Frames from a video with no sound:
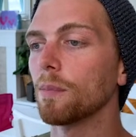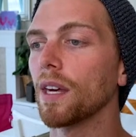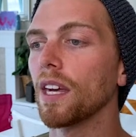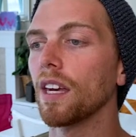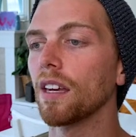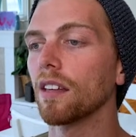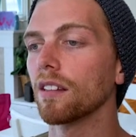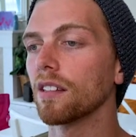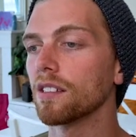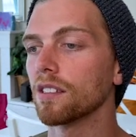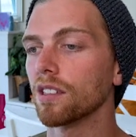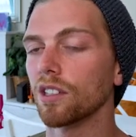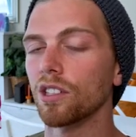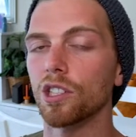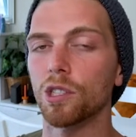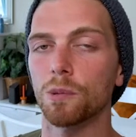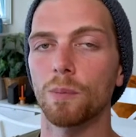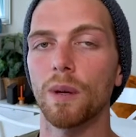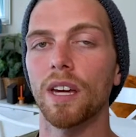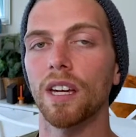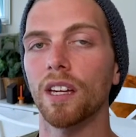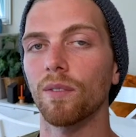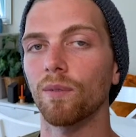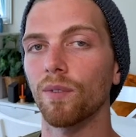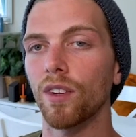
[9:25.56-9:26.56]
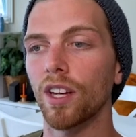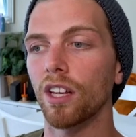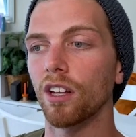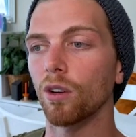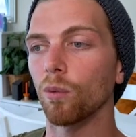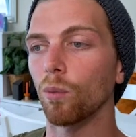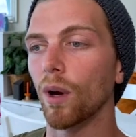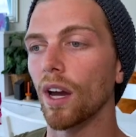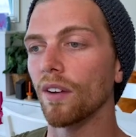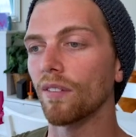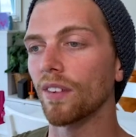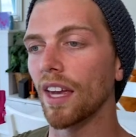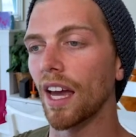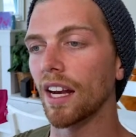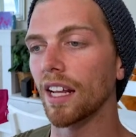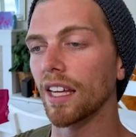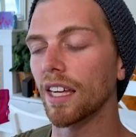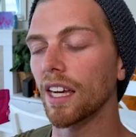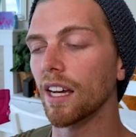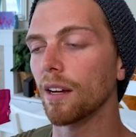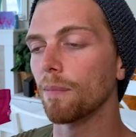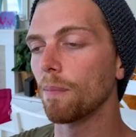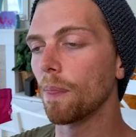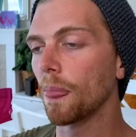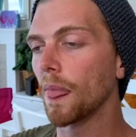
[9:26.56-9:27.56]
being, this can just be a convenient way of getting
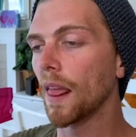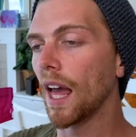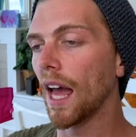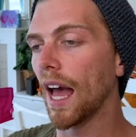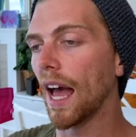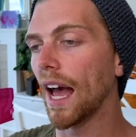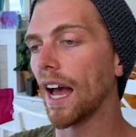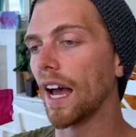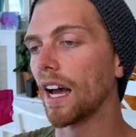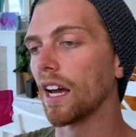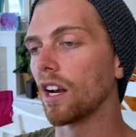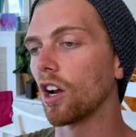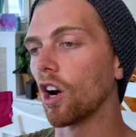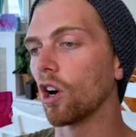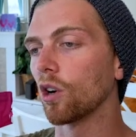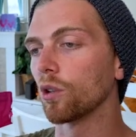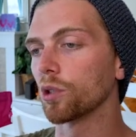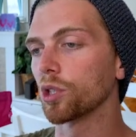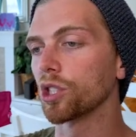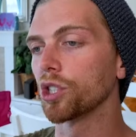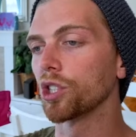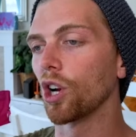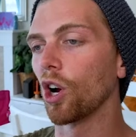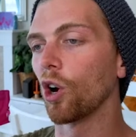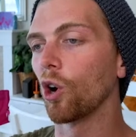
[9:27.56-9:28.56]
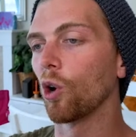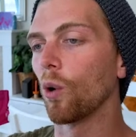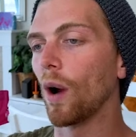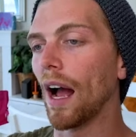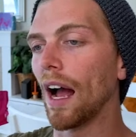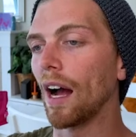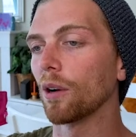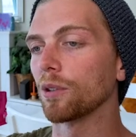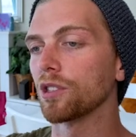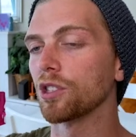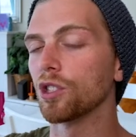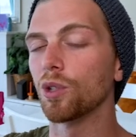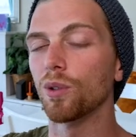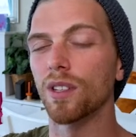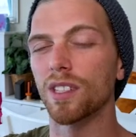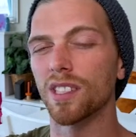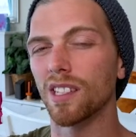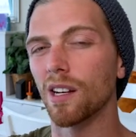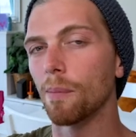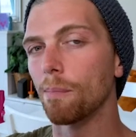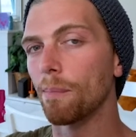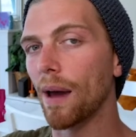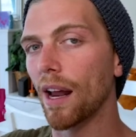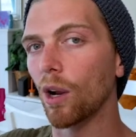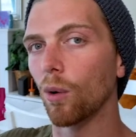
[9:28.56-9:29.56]
it. And I'll show how to do this
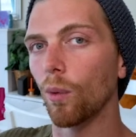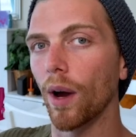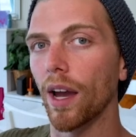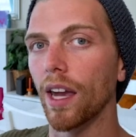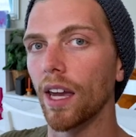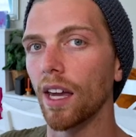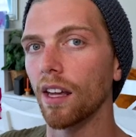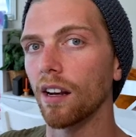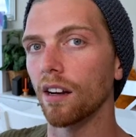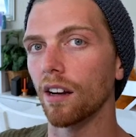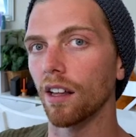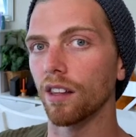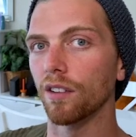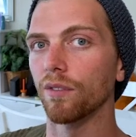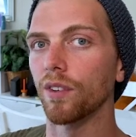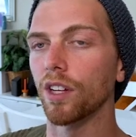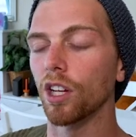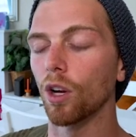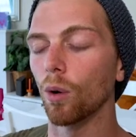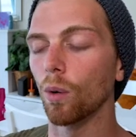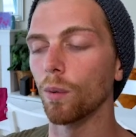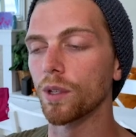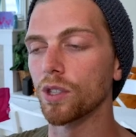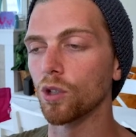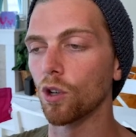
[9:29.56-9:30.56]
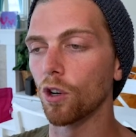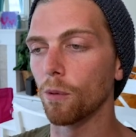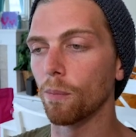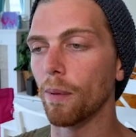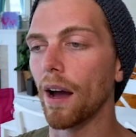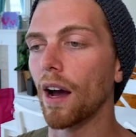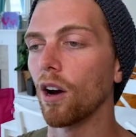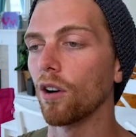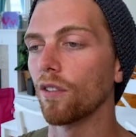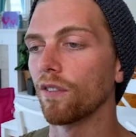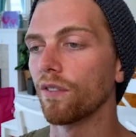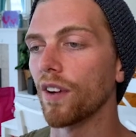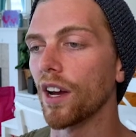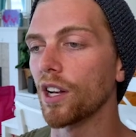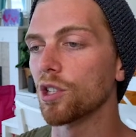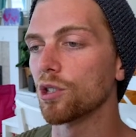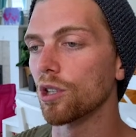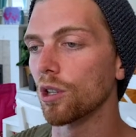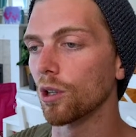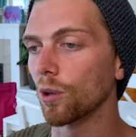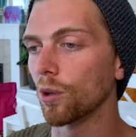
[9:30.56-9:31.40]
in a better way in another video when we talk about fetch